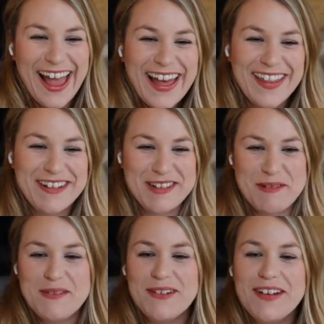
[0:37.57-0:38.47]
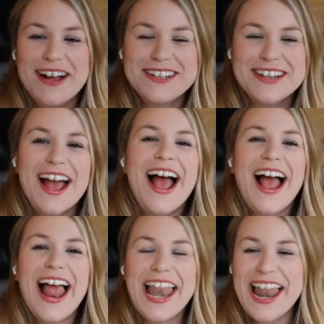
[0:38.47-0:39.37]
that was a bit of a rush.
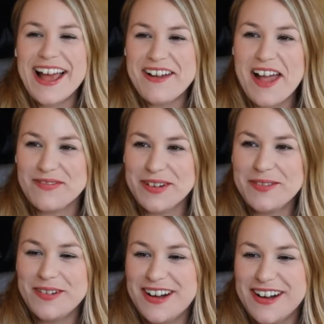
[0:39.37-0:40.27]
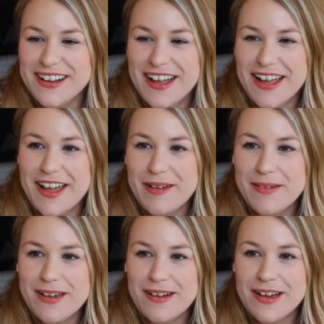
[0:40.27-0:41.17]
Hello, everyone. I hope
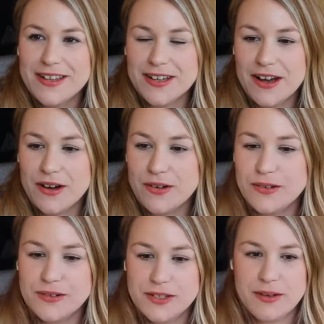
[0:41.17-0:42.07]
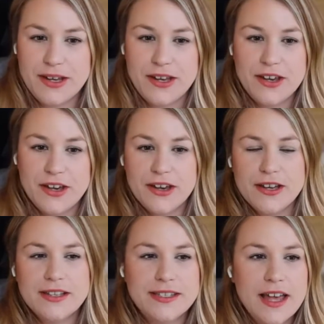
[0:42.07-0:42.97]
you guys are all doing
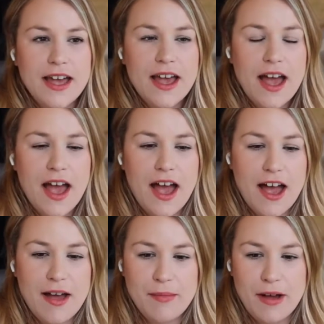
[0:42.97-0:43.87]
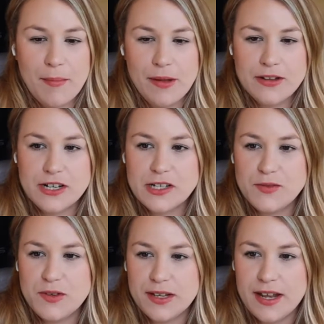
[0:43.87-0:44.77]
good. Um, I apologize
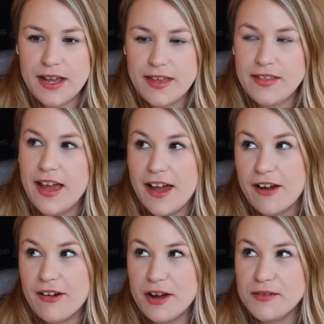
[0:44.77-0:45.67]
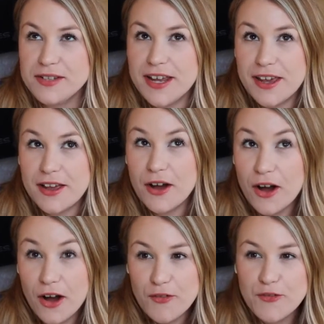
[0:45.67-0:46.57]
if you can hear the aircraft taking
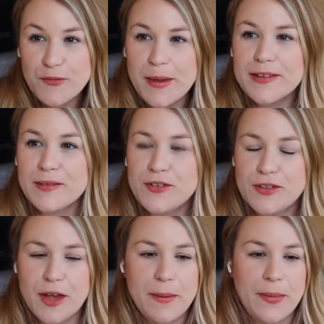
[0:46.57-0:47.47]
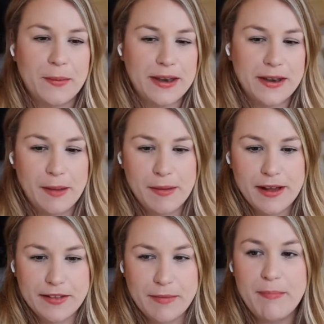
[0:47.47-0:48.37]
off because I've just opened the window
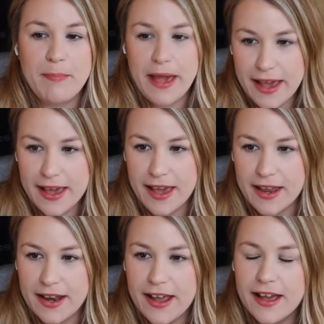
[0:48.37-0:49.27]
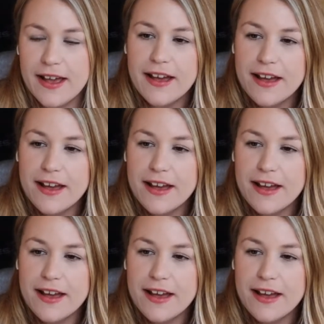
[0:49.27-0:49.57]
because it's baking in here.